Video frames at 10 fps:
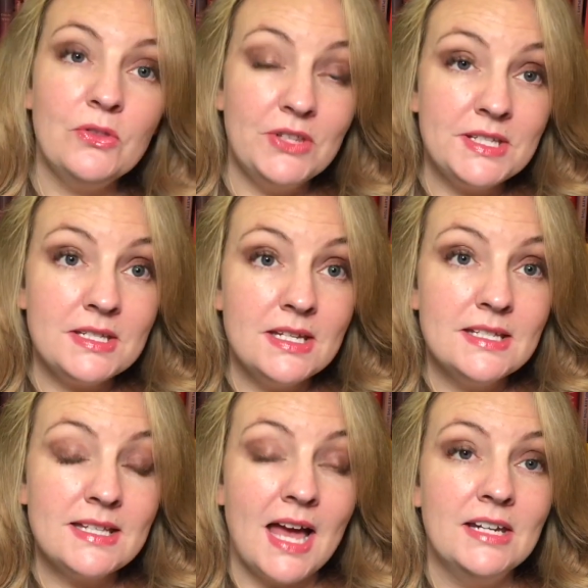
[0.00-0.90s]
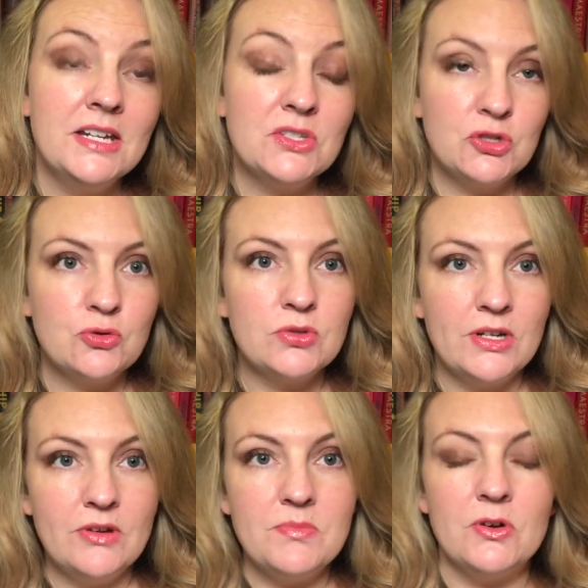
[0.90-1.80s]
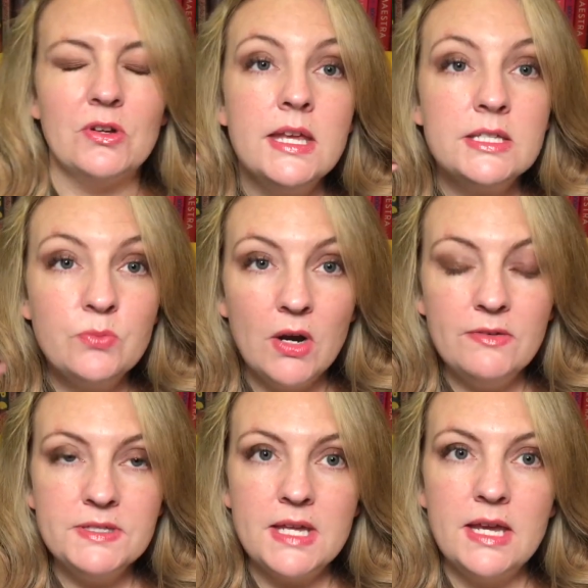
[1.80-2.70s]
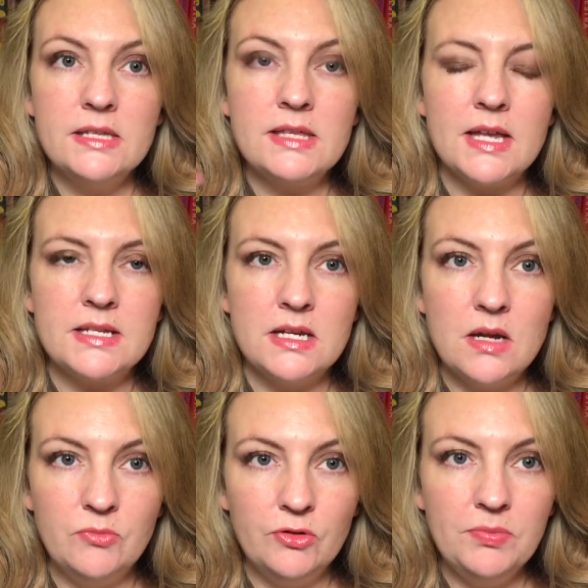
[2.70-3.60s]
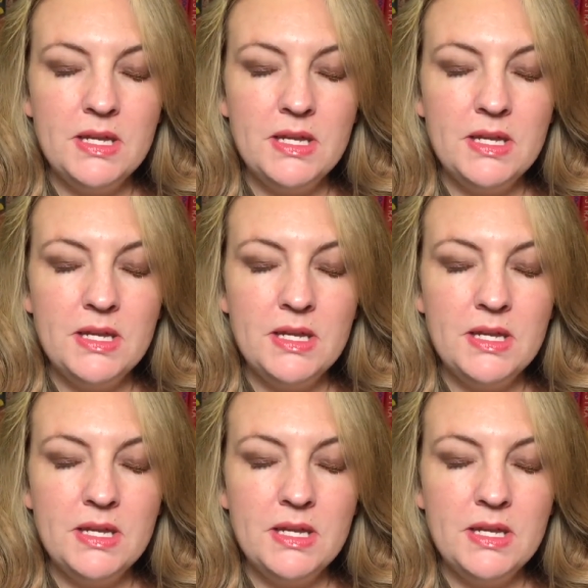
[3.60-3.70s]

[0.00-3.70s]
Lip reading: This is an extraordinary book. It's worth saying that a number of